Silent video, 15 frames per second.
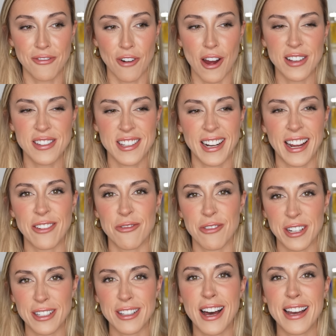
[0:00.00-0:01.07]
France and I
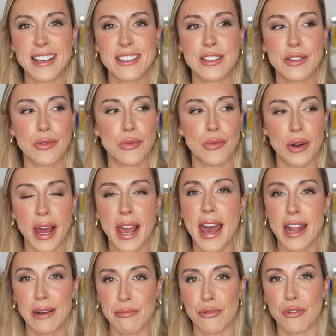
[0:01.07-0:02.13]
realized what I
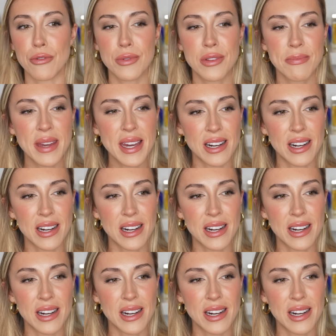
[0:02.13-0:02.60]
had brought with me,